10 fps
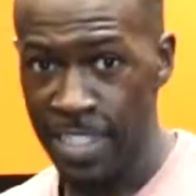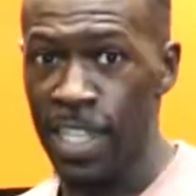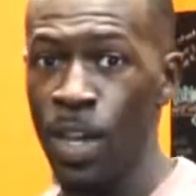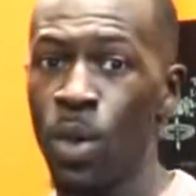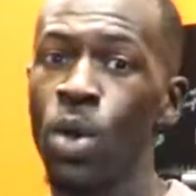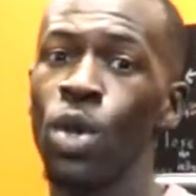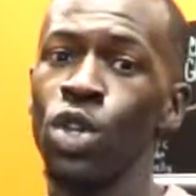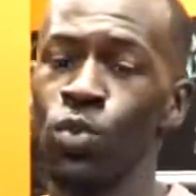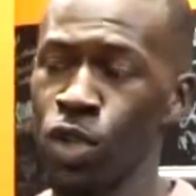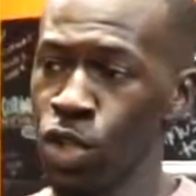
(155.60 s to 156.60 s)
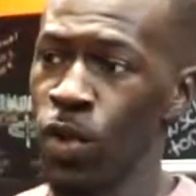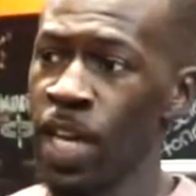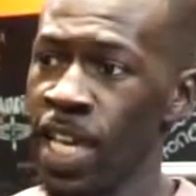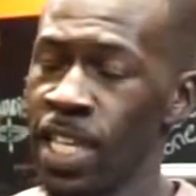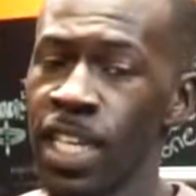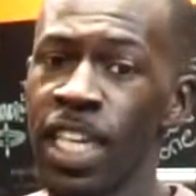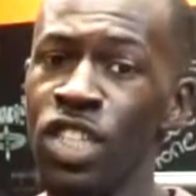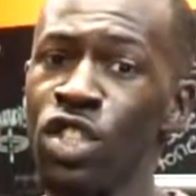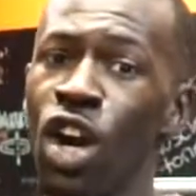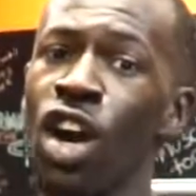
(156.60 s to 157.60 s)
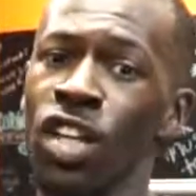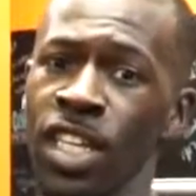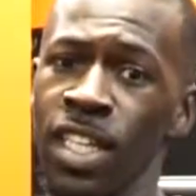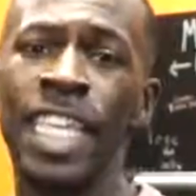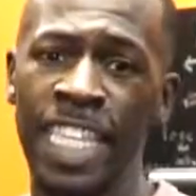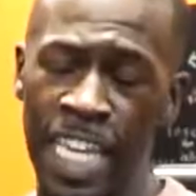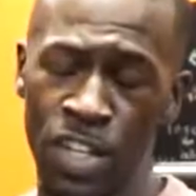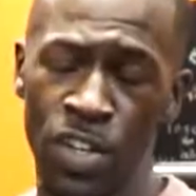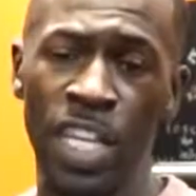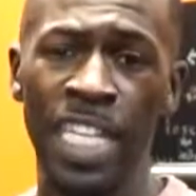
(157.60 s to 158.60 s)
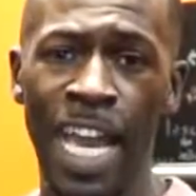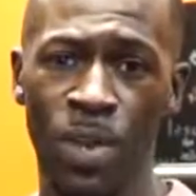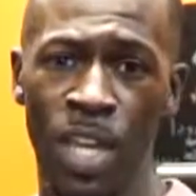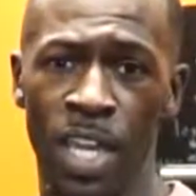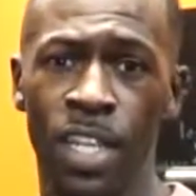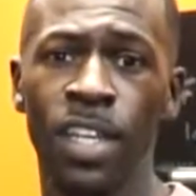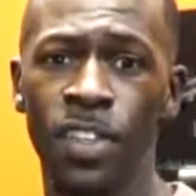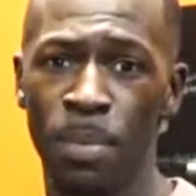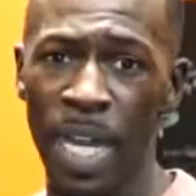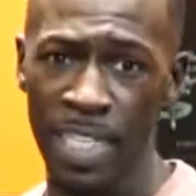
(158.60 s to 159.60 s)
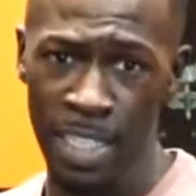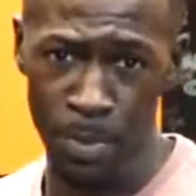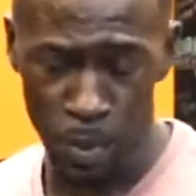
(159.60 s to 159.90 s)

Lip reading: is how you wanna go ahead and target the inner and the outer head of the biceps,